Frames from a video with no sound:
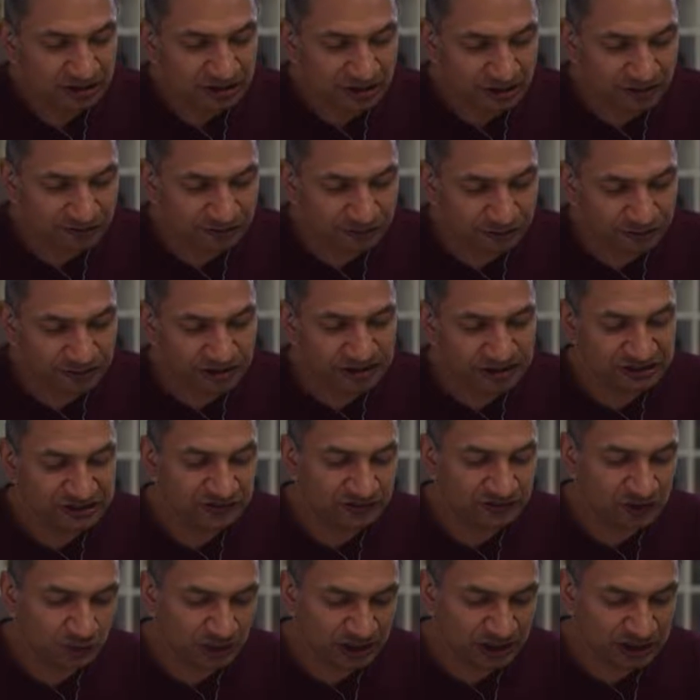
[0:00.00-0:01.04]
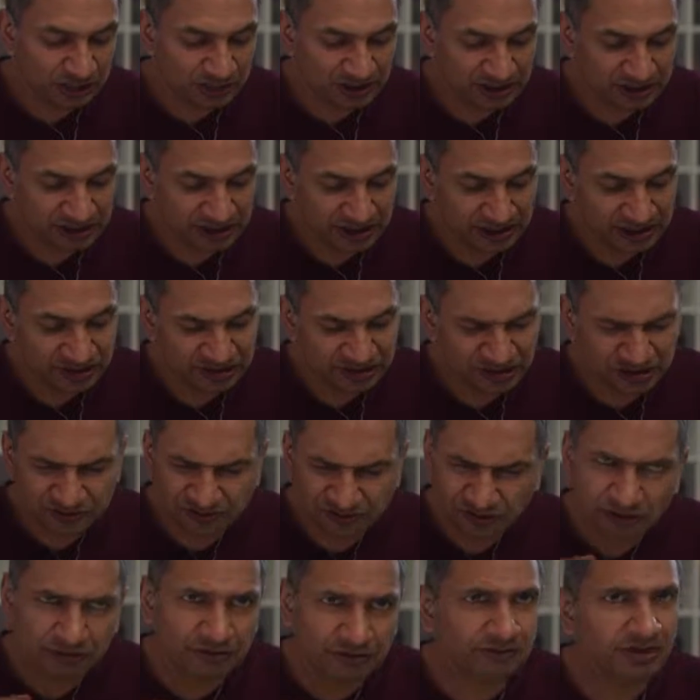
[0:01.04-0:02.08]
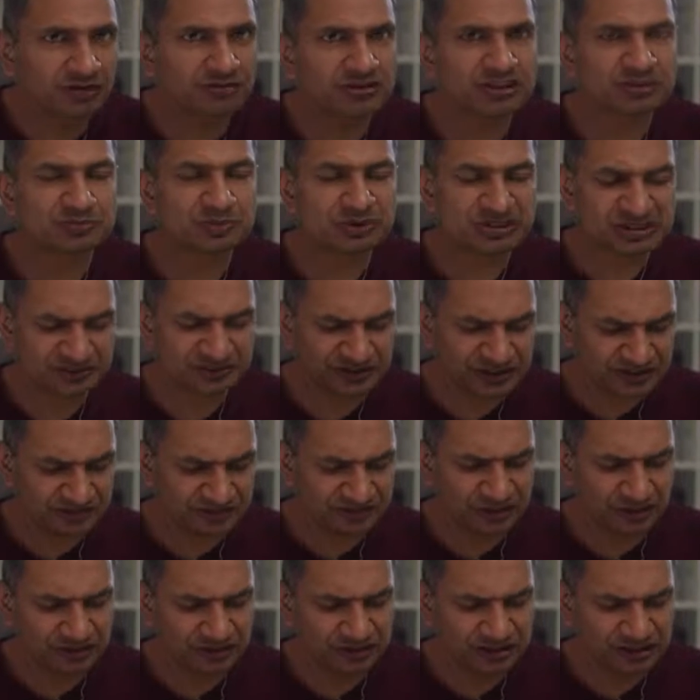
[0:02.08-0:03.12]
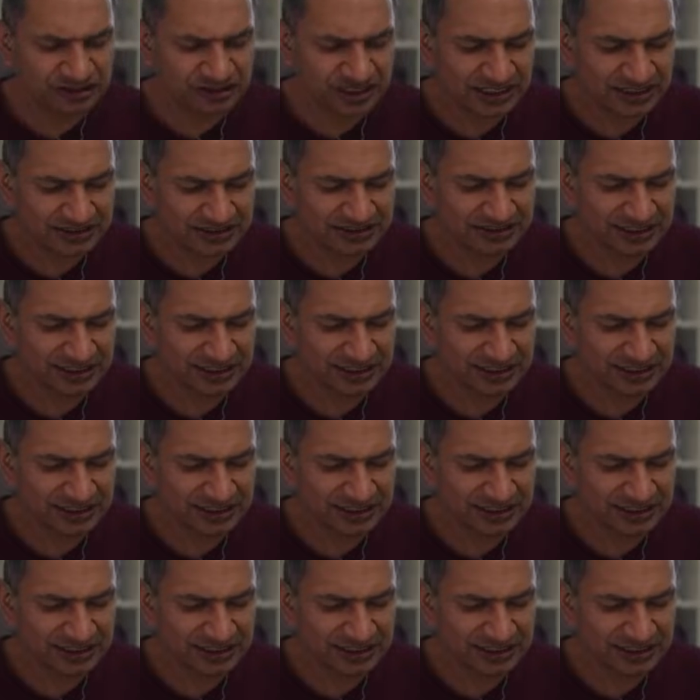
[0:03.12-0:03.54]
A full list of the recommendations. Very, very specific. Very tight.